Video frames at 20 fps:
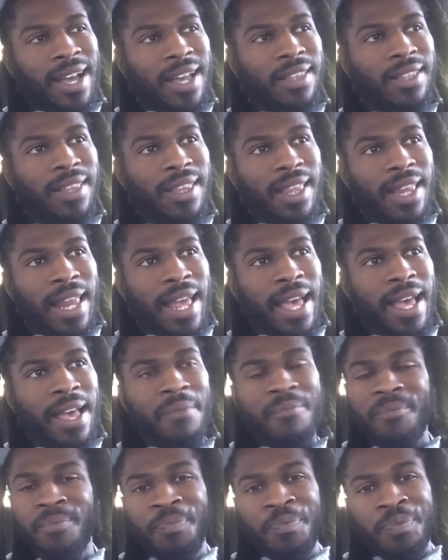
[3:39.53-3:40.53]
Other than
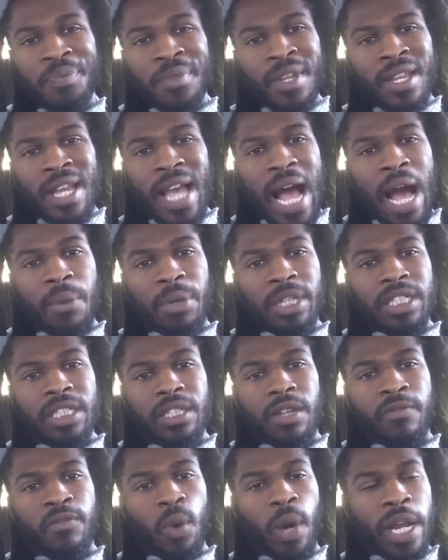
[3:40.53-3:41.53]
that, I would
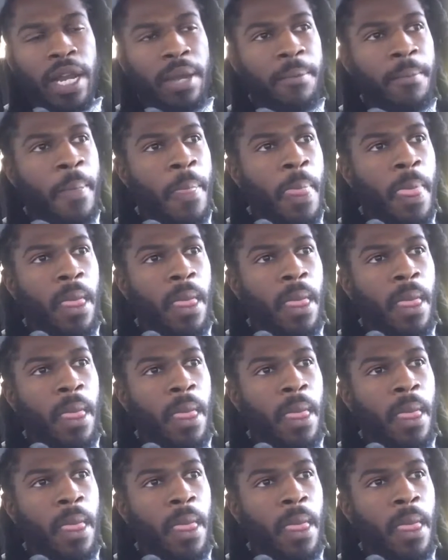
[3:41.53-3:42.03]
just avoid it.